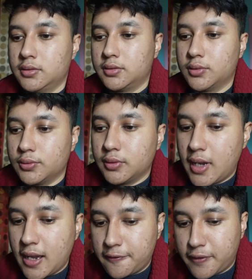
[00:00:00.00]
So
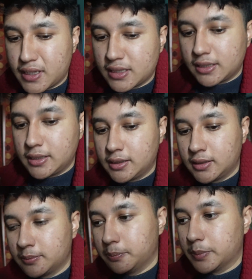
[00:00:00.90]
I have finally
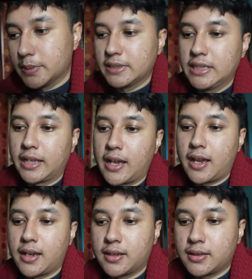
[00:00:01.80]
built
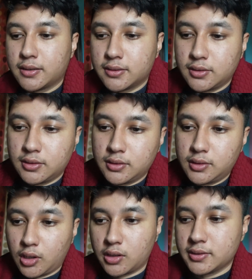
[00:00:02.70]
and
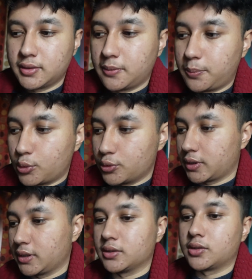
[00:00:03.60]
launched the port
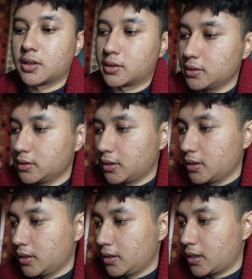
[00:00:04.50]
in Docker.
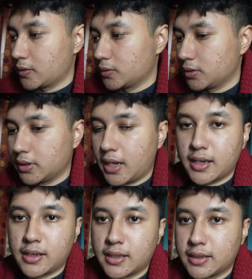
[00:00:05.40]

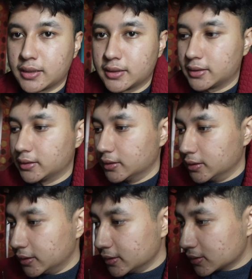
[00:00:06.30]
I think
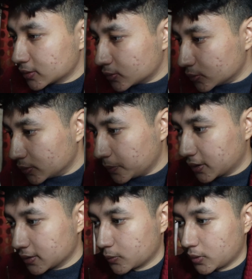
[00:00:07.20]
it is good
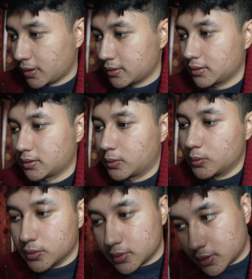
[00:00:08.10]
because when I just
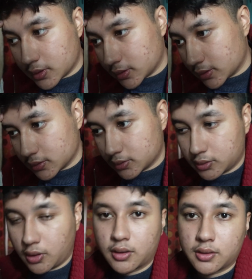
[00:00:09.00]
close the
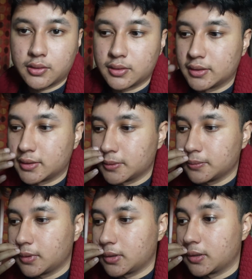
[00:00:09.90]
Docker
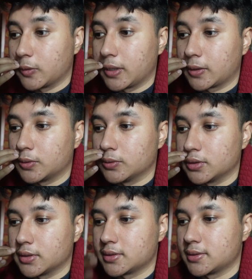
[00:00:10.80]
system, or when I
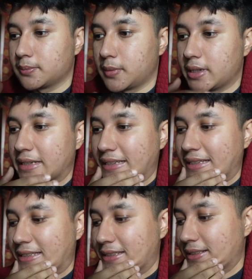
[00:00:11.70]
close
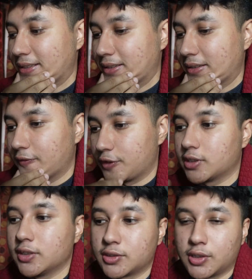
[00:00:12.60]
my
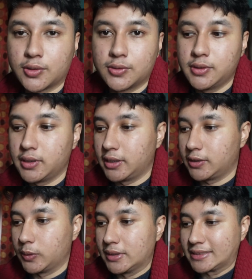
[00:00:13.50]
Visual Studio port,
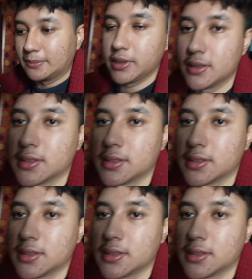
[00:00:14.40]
it will simply